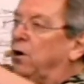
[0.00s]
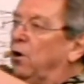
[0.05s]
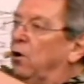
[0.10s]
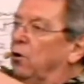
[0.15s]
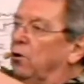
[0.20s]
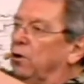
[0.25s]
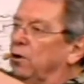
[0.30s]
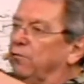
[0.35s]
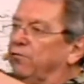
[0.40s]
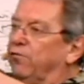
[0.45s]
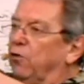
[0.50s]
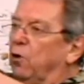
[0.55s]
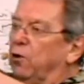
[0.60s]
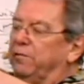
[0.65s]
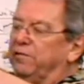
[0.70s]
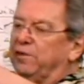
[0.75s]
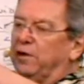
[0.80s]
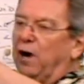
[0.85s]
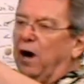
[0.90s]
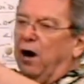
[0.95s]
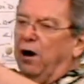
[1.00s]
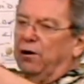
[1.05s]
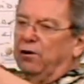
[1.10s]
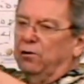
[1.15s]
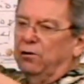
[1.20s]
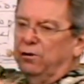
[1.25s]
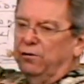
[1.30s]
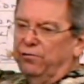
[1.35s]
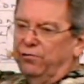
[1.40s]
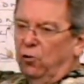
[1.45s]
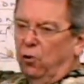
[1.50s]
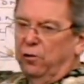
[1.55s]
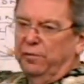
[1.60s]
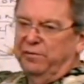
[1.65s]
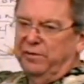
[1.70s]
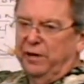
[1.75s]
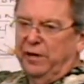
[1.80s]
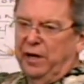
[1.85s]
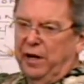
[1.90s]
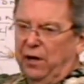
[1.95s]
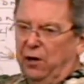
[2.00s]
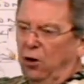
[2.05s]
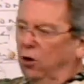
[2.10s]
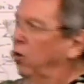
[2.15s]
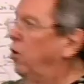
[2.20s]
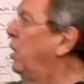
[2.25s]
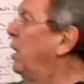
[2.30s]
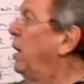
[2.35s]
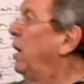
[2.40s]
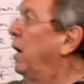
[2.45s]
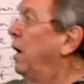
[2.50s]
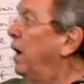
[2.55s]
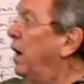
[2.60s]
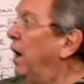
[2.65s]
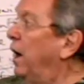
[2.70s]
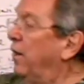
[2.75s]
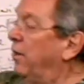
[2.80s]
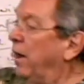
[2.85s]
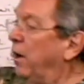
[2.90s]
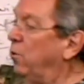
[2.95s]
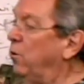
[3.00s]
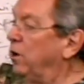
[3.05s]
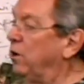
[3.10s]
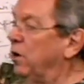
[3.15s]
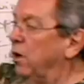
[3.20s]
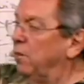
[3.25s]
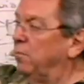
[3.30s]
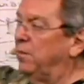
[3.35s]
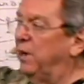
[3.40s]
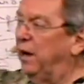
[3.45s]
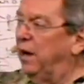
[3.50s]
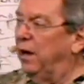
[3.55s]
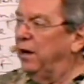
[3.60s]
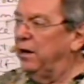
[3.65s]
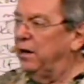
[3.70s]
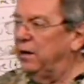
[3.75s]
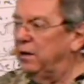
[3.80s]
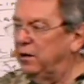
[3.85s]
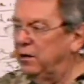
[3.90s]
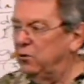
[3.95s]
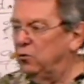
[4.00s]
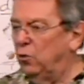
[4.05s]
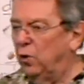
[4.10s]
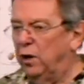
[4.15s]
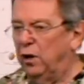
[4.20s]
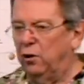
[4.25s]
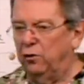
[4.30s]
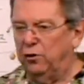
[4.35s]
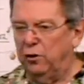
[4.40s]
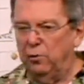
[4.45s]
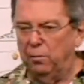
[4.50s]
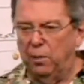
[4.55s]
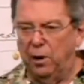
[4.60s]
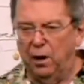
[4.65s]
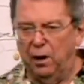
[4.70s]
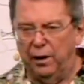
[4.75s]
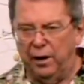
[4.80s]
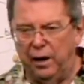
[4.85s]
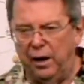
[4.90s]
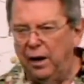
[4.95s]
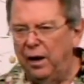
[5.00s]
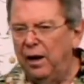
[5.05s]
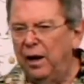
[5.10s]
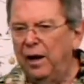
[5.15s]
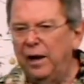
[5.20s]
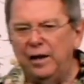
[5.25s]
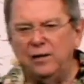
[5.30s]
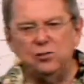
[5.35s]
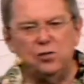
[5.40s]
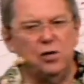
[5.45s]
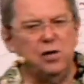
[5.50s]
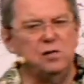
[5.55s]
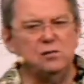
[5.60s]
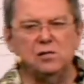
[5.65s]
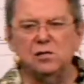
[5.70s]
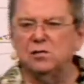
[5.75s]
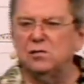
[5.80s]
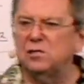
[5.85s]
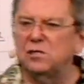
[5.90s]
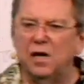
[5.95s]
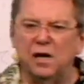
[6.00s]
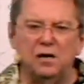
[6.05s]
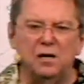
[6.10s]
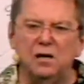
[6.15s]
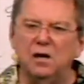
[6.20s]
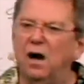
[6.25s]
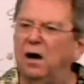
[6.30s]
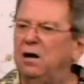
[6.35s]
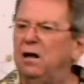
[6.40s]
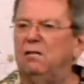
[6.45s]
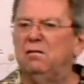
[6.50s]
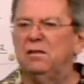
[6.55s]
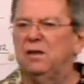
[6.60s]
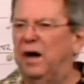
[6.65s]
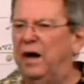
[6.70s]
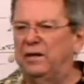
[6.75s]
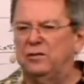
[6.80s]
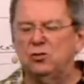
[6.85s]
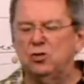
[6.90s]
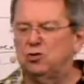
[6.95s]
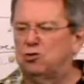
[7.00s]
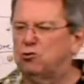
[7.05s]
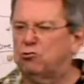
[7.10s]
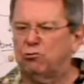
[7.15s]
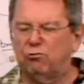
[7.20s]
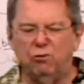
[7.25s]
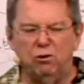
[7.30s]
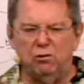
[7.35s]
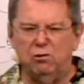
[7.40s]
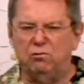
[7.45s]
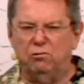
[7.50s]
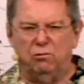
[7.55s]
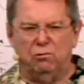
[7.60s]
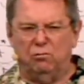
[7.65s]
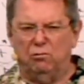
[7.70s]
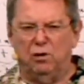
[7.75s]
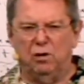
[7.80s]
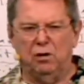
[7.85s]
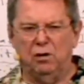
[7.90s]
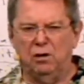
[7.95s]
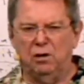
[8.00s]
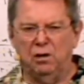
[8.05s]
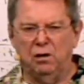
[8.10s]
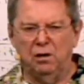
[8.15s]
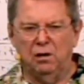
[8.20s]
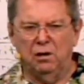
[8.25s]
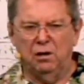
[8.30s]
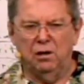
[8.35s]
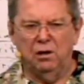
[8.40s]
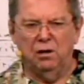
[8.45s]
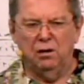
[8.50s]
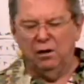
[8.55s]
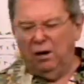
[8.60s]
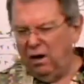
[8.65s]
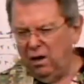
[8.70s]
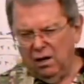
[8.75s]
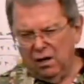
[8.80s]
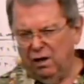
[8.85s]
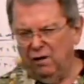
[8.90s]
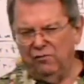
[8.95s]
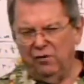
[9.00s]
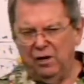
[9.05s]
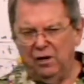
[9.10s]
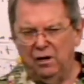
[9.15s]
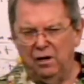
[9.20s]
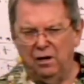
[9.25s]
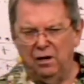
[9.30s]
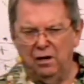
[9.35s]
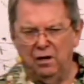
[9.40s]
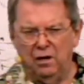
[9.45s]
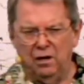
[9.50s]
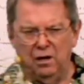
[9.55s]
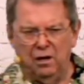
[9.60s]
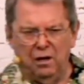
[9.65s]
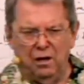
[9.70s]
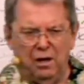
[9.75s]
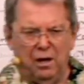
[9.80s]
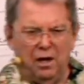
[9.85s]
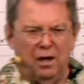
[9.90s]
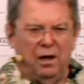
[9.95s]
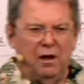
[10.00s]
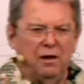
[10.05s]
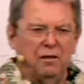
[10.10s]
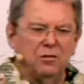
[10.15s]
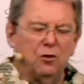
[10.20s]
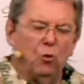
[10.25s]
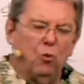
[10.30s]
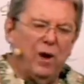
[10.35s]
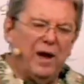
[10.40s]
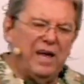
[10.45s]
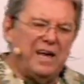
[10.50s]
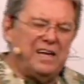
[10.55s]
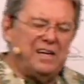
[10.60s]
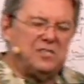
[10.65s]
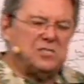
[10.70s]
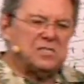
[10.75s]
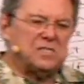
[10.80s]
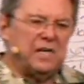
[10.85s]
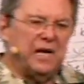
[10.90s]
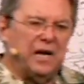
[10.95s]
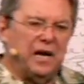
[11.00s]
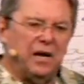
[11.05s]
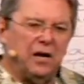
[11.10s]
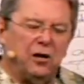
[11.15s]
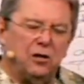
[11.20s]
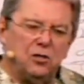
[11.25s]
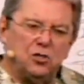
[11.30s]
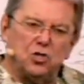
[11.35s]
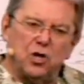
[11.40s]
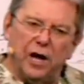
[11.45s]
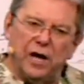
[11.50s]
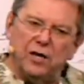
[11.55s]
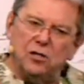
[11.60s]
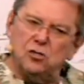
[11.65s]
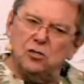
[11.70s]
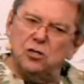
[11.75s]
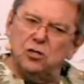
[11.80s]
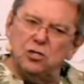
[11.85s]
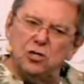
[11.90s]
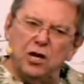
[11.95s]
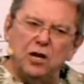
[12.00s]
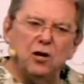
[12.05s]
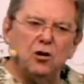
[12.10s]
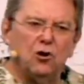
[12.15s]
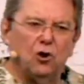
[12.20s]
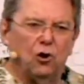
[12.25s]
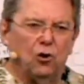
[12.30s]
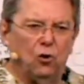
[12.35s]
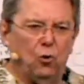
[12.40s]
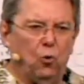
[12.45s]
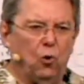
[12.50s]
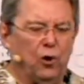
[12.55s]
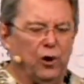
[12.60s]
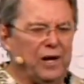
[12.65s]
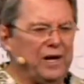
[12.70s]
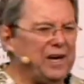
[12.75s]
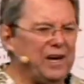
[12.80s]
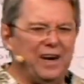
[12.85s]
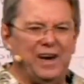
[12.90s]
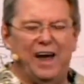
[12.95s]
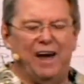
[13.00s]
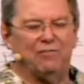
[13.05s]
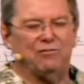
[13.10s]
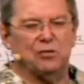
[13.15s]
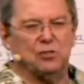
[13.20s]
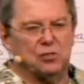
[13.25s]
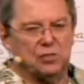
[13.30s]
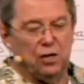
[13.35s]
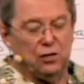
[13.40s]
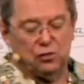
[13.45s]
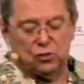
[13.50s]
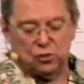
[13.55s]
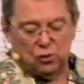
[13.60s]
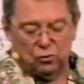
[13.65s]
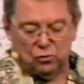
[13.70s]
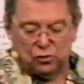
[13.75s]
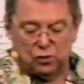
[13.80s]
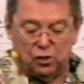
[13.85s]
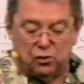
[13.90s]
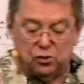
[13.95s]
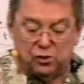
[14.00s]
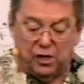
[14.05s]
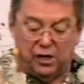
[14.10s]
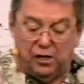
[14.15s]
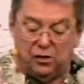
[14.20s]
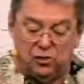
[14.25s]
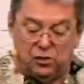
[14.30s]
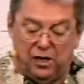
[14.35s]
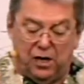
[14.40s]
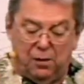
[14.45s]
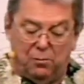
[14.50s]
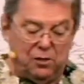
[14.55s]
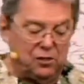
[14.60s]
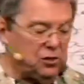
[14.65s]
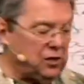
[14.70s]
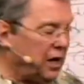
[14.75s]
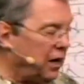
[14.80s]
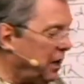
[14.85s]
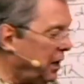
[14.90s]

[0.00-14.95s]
or in the form of an otter or the form of an eagle, and they would come down and indwell your body. And Jesus said, none of that's true. None of it. The way he said it, he changed the gender on a word. He didn't have to say there's no such thing as demons.